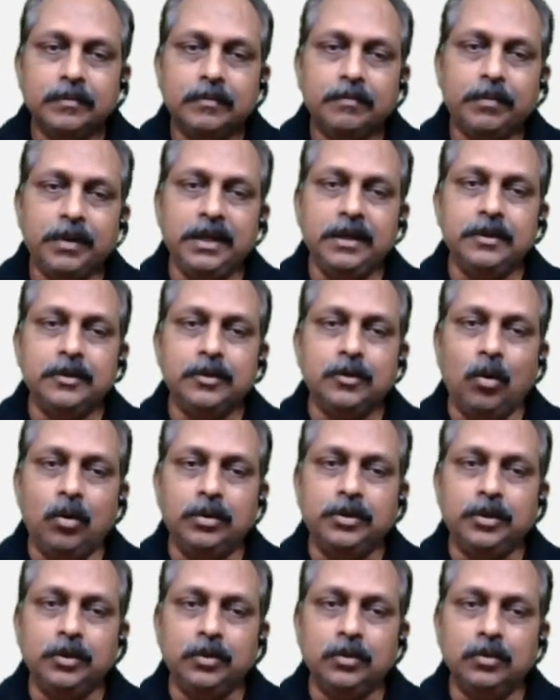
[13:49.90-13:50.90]
Please go
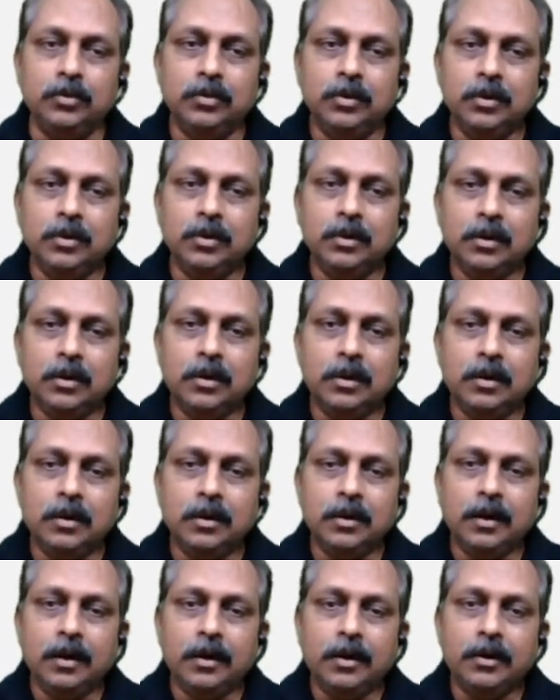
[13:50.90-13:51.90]
to
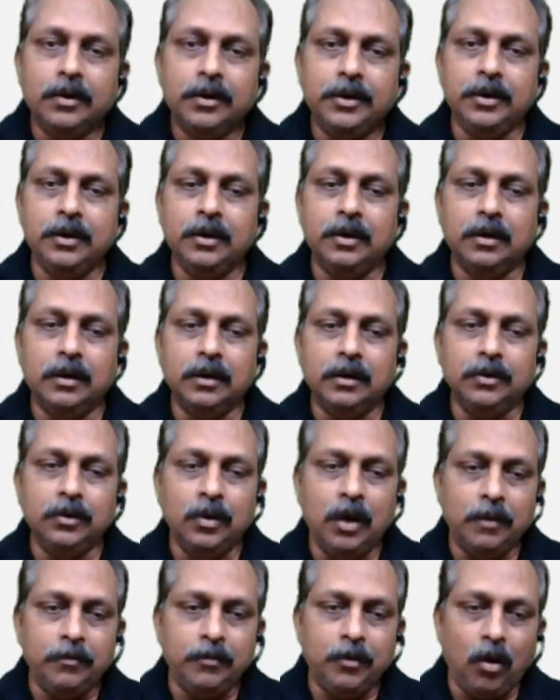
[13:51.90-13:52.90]
here. You
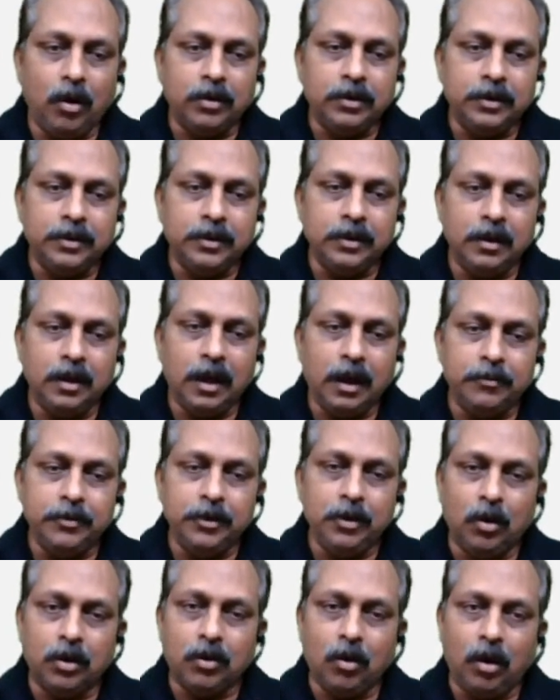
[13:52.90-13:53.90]
have you
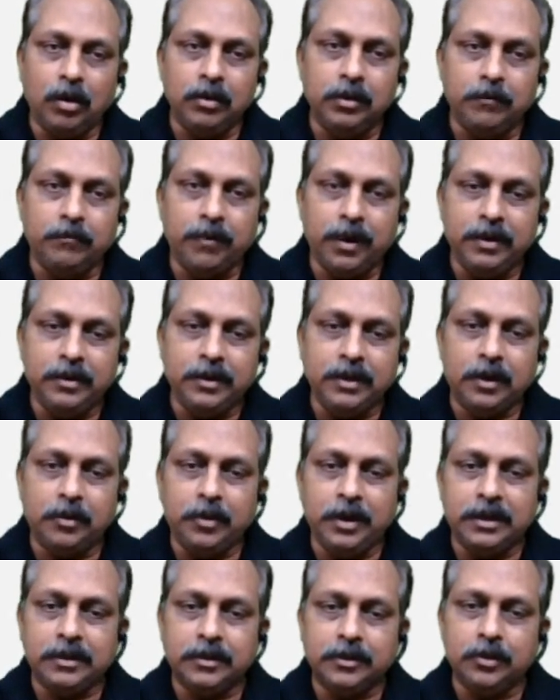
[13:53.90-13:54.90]
got all the 5
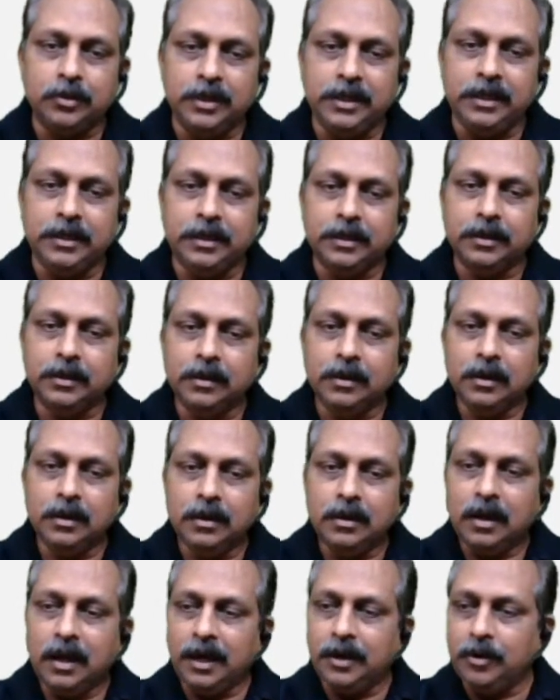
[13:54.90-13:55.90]
correct today?
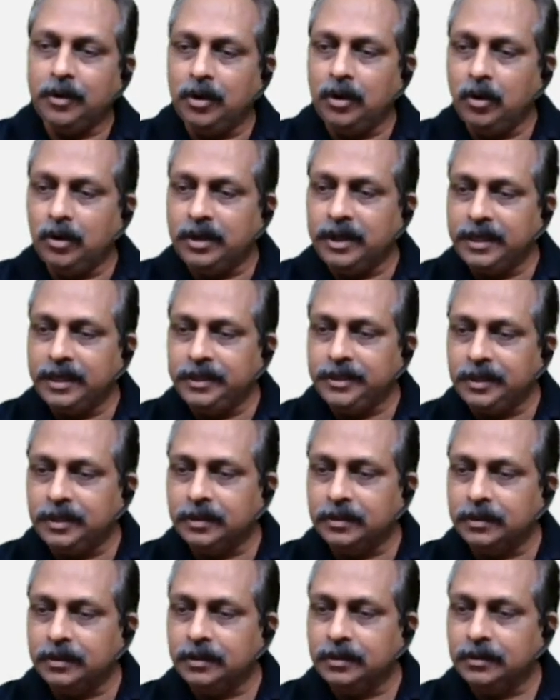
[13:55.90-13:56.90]
Error
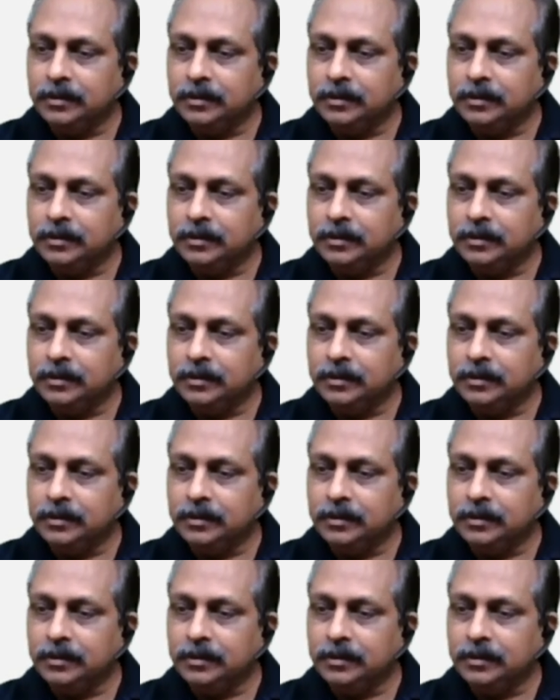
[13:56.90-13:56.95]
location.